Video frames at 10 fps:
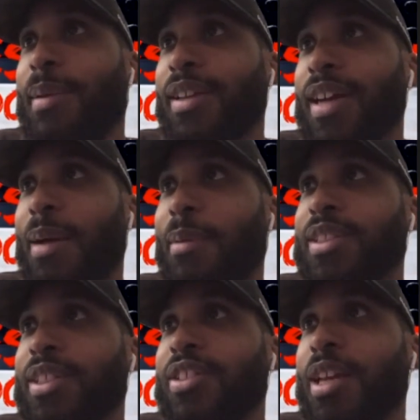by the
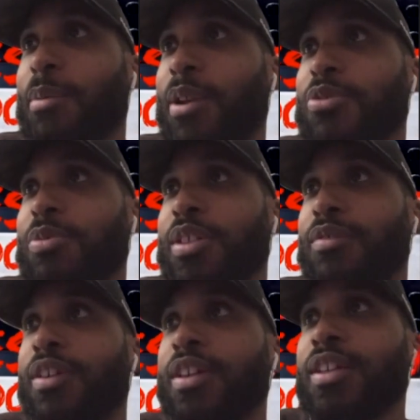commentary table. That was pretty
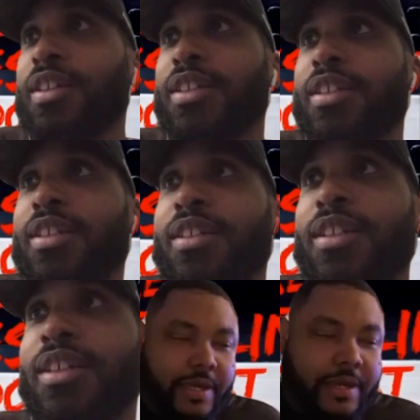funny.
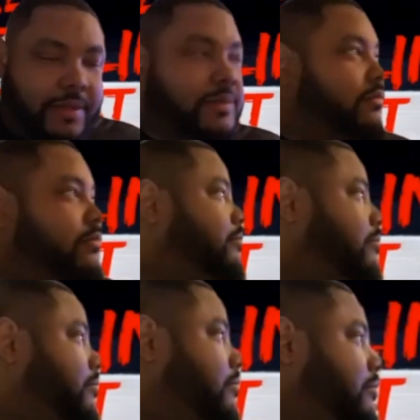Yeah.
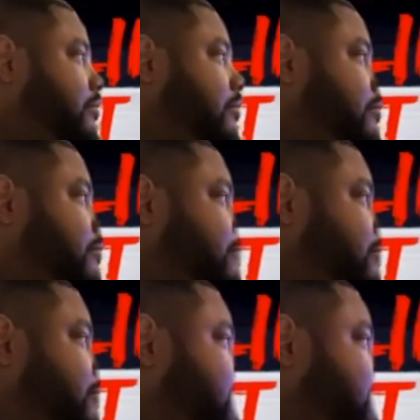I think
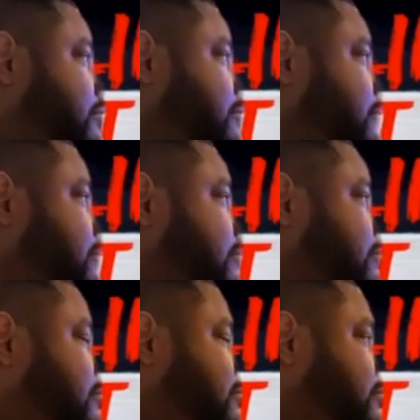the highlight of
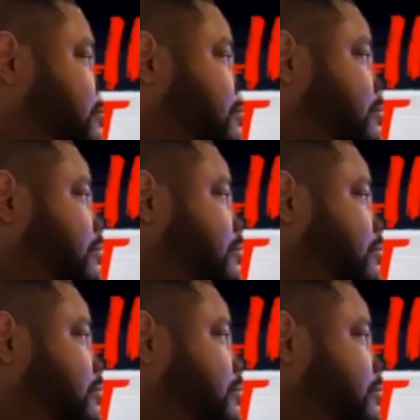Royal Rumble
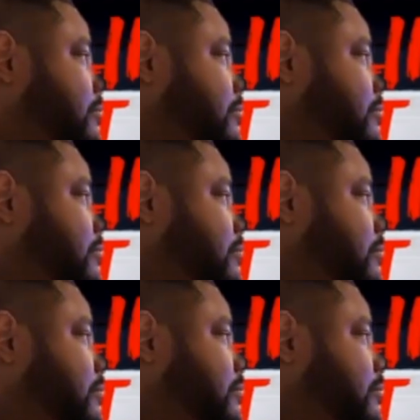was for me was
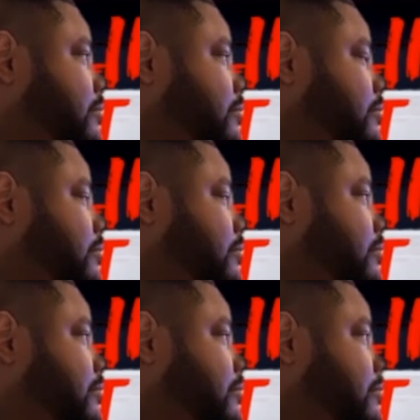for Christian.
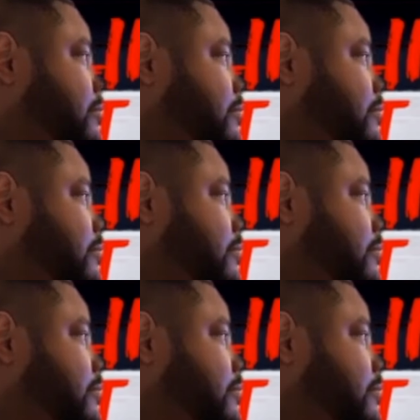Because you can